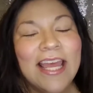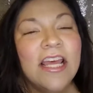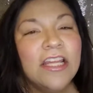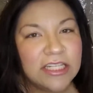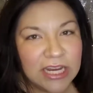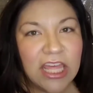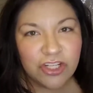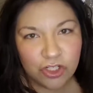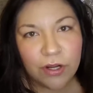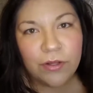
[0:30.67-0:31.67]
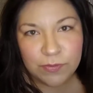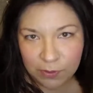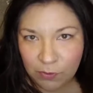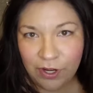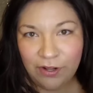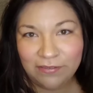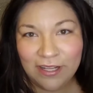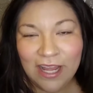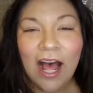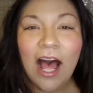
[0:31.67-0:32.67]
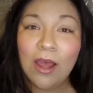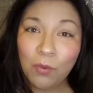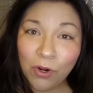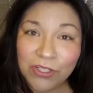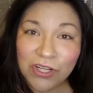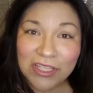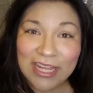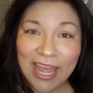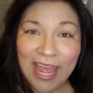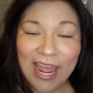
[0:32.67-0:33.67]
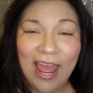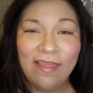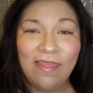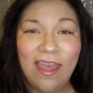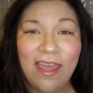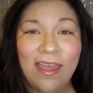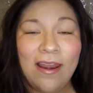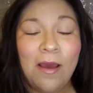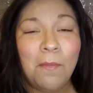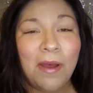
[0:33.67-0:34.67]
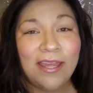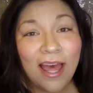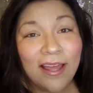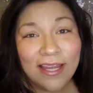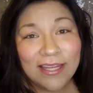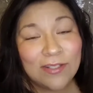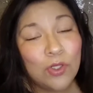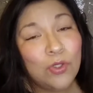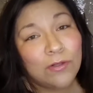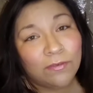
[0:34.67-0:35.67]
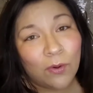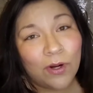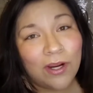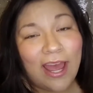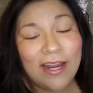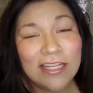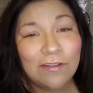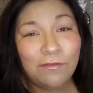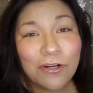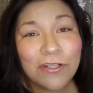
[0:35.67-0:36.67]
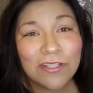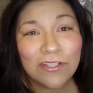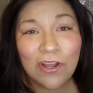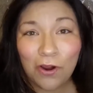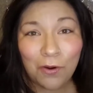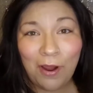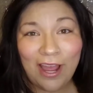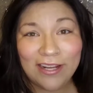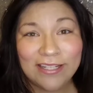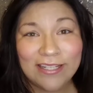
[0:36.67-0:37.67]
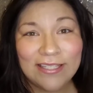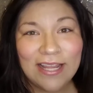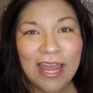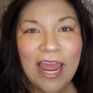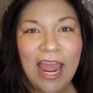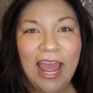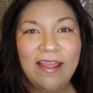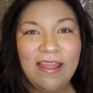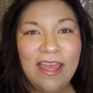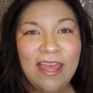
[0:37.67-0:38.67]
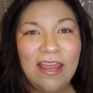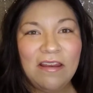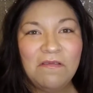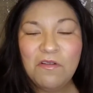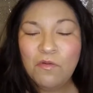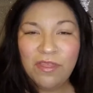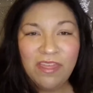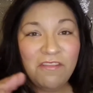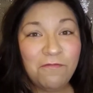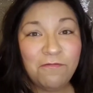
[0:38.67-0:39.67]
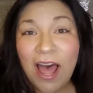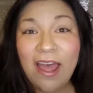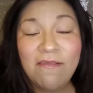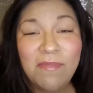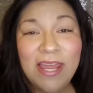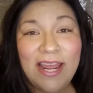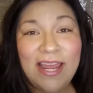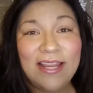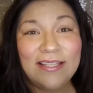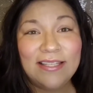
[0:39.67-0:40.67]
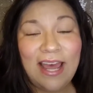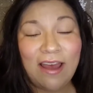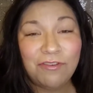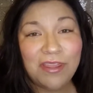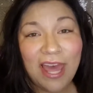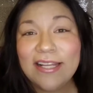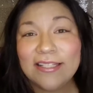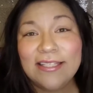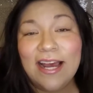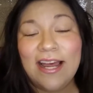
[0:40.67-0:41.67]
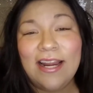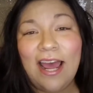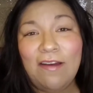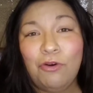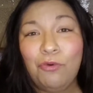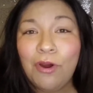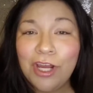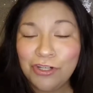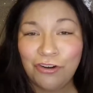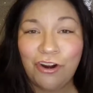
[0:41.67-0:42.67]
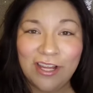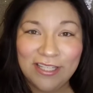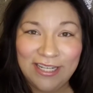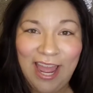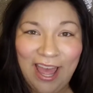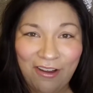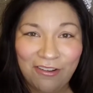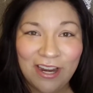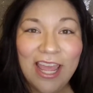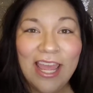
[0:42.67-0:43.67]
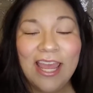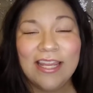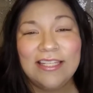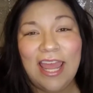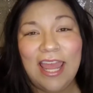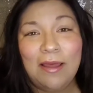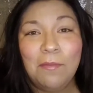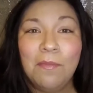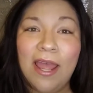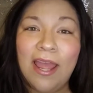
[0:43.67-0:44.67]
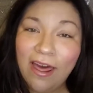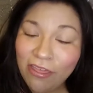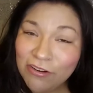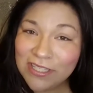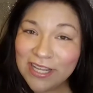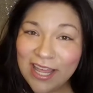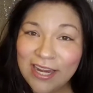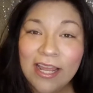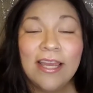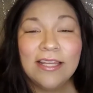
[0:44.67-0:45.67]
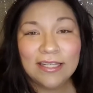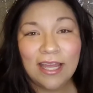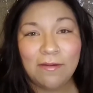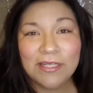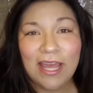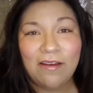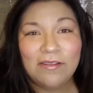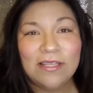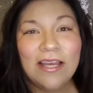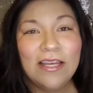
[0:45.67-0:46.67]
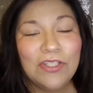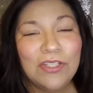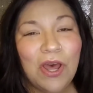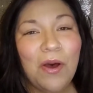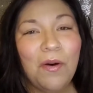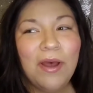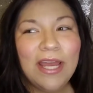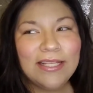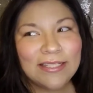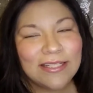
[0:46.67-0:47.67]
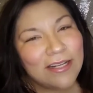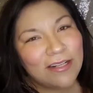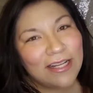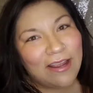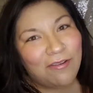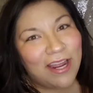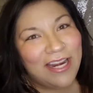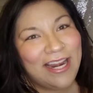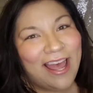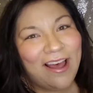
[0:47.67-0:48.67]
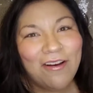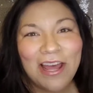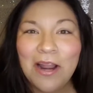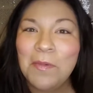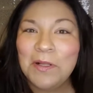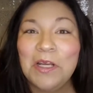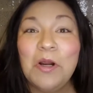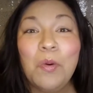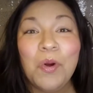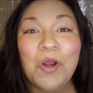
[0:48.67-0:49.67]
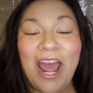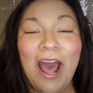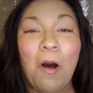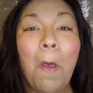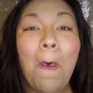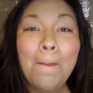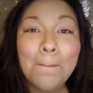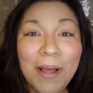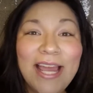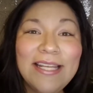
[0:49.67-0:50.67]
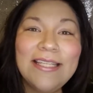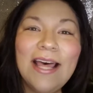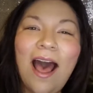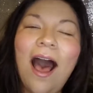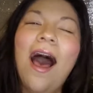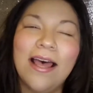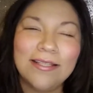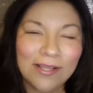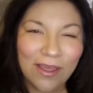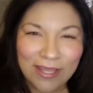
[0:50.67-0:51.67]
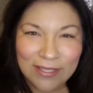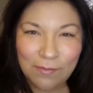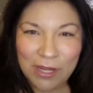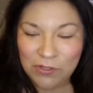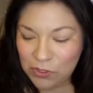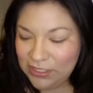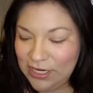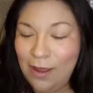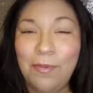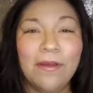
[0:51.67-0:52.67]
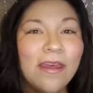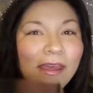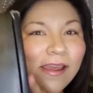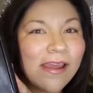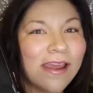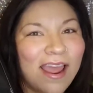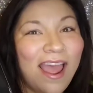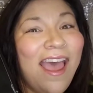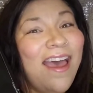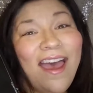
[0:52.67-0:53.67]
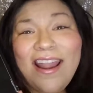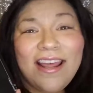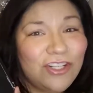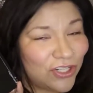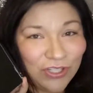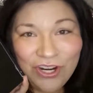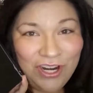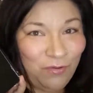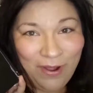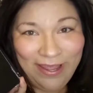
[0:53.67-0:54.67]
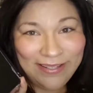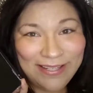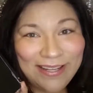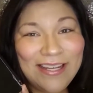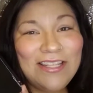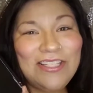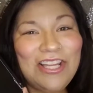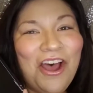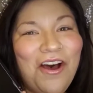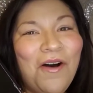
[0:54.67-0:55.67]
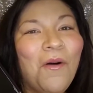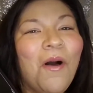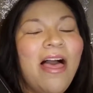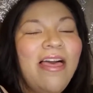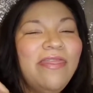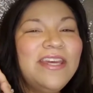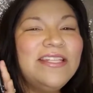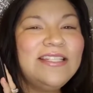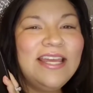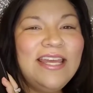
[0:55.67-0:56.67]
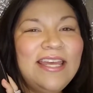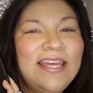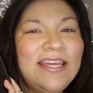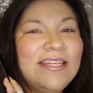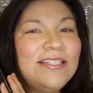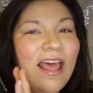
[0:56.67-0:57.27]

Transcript: the struggle's been real. I worked all day, and then my youngest, who's 4, had his first soccer practice, and then within 5 minutes after that's done, I have to rush across town and take my other son to Cub Scouts. So it's a little late right now and I'm a little worn out, but I saw this on my doorstep and I just couldn't wait. So this is